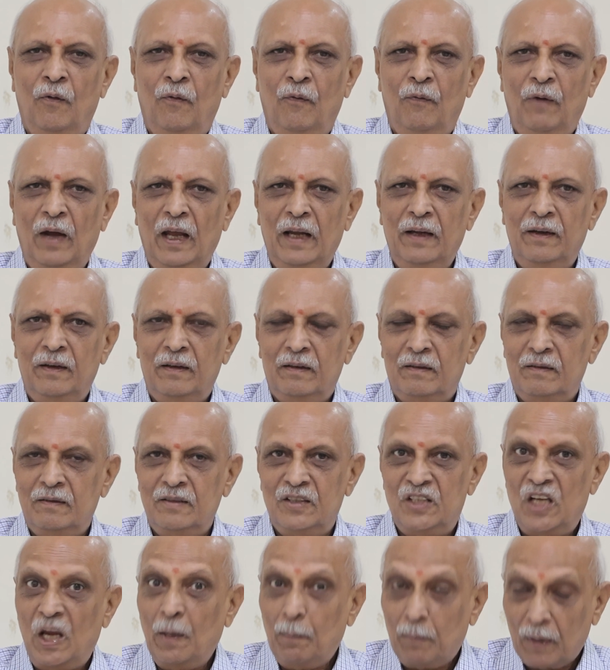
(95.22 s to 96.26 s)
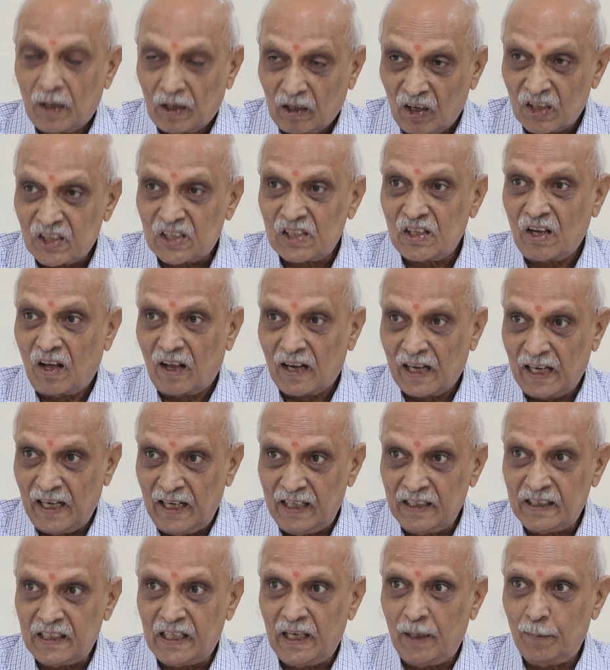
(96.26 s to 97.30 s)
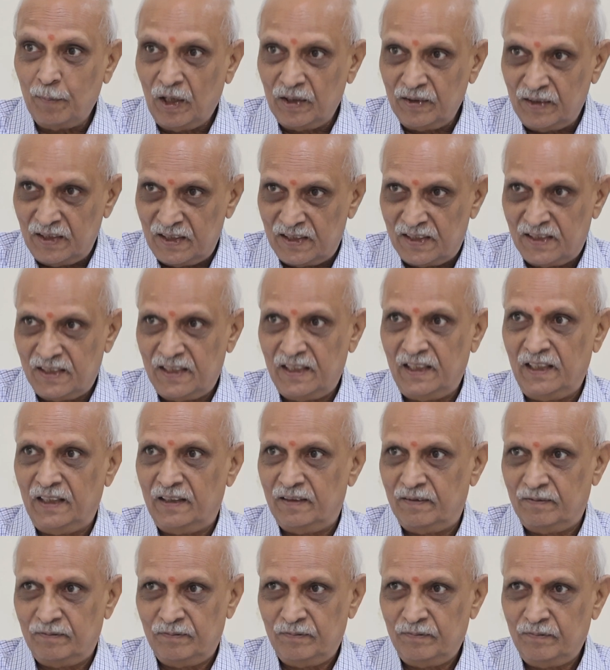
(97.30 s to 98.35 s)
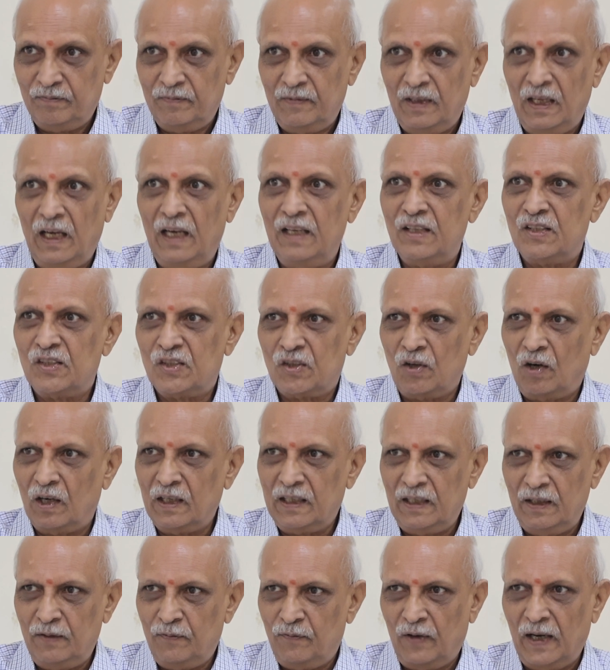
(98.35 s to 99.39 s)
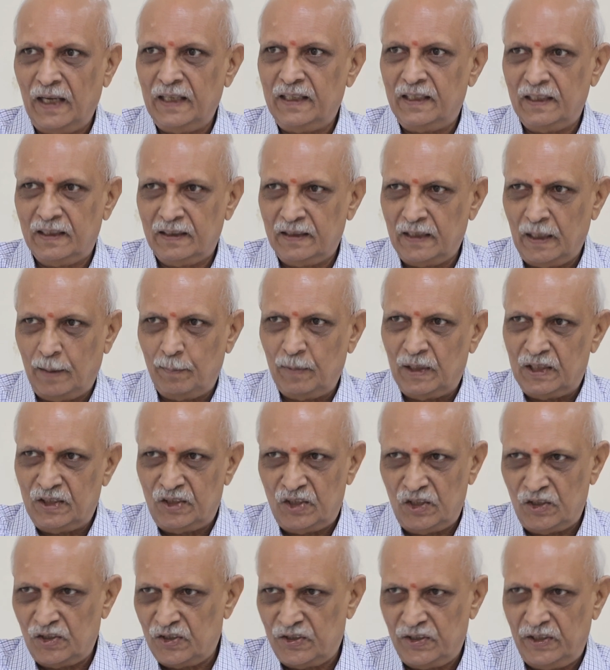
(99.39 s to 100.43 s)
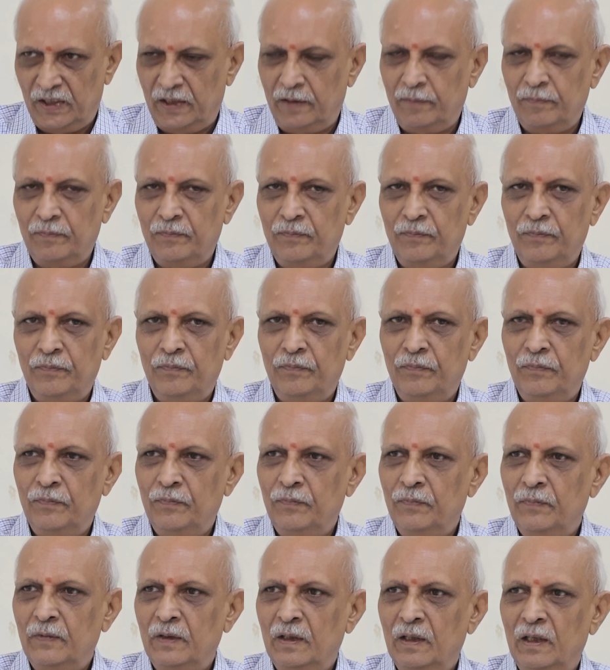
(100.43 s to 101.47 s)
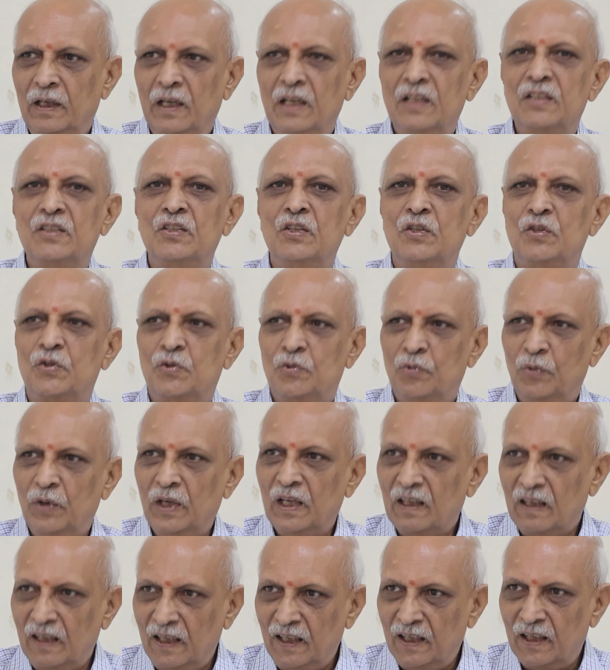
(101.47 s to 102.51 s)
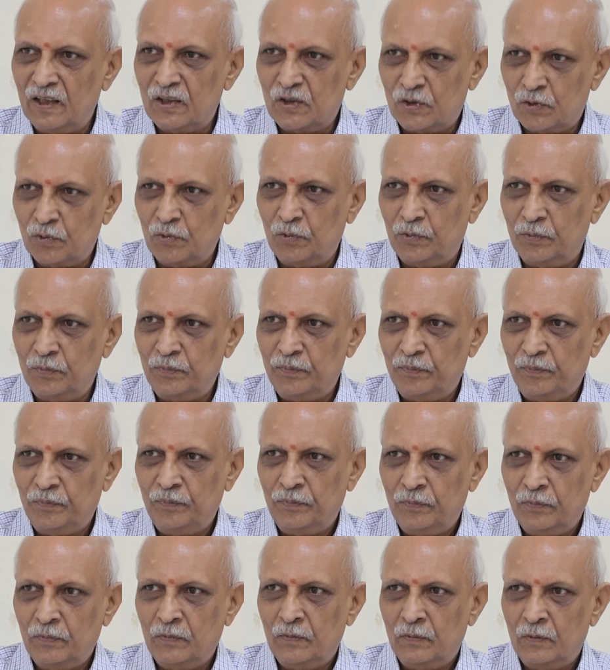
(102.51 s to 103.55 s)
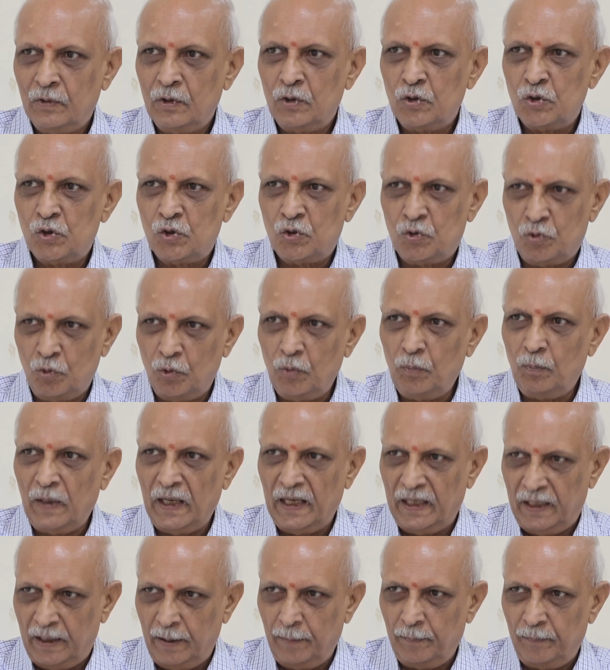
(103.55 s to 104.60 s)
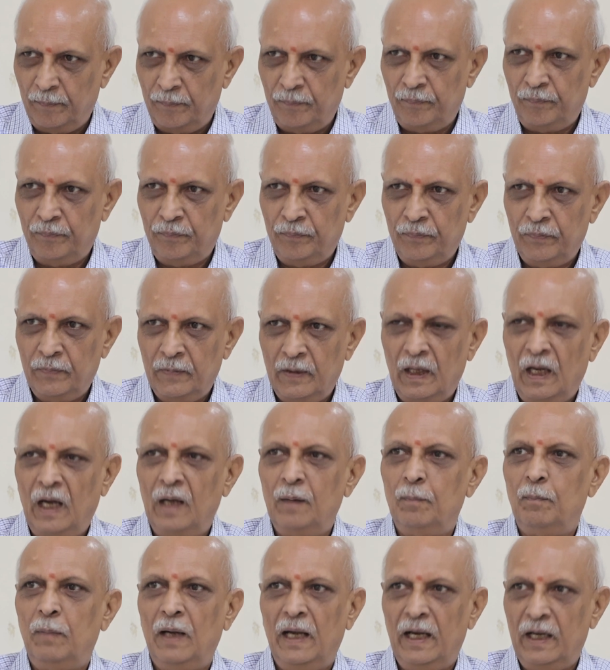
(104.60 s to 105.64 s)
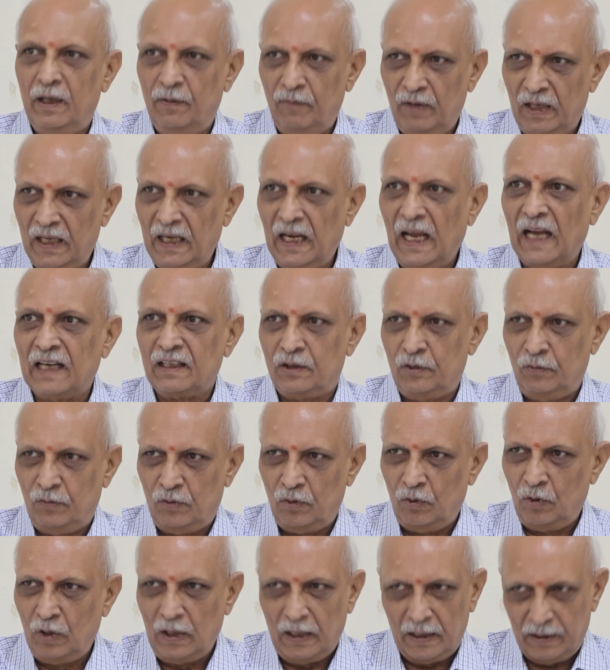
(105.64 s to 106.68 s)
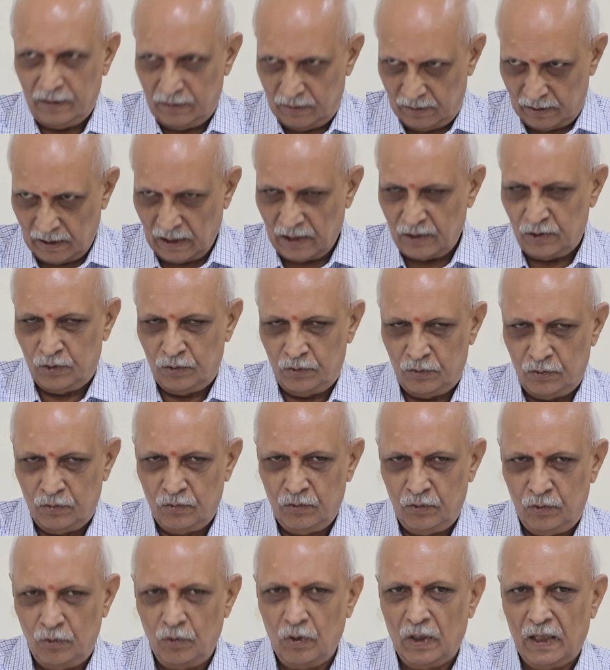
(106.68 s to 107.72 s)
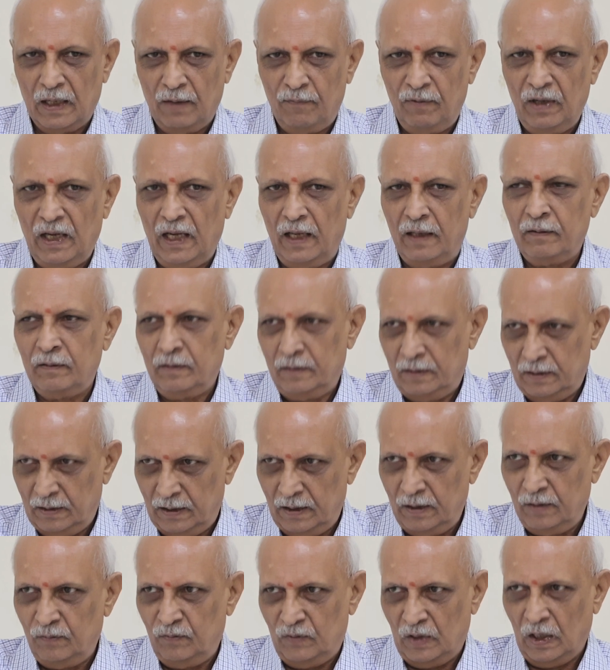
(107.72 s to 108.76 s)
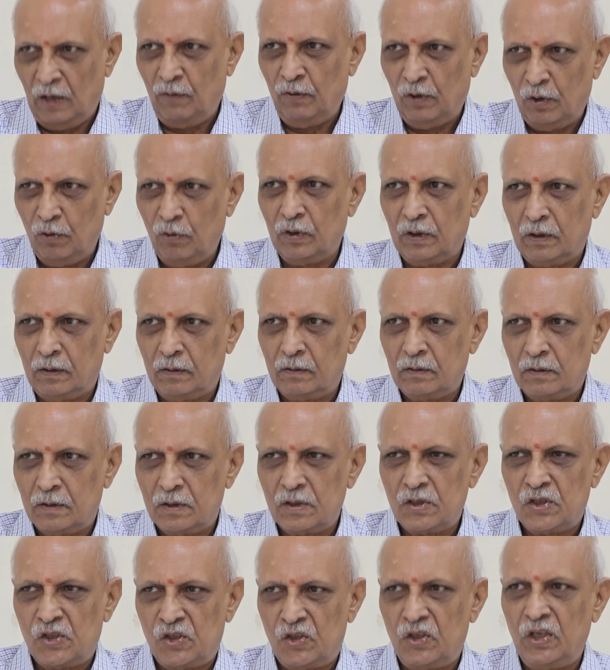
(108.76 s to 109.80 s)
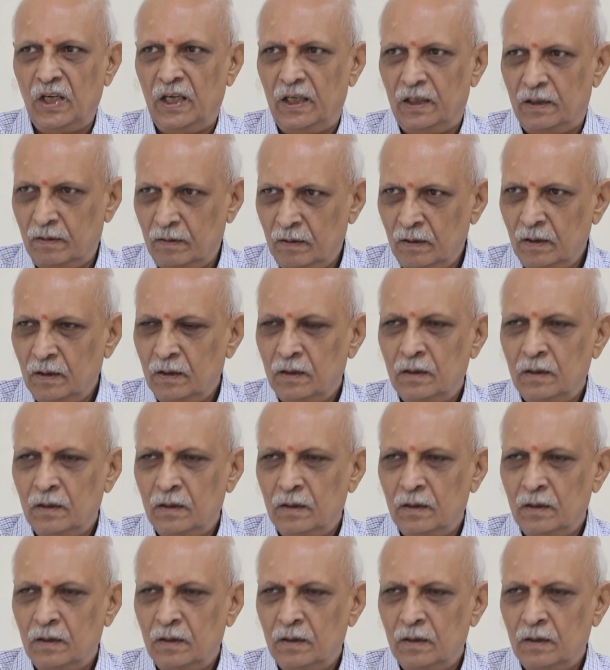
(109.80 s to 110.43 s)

When Jayaprakash Narayan came on the scene and started fighting the emergency, it's the student leaders who stood by him and played a very active role. And as you are aware, in our own state,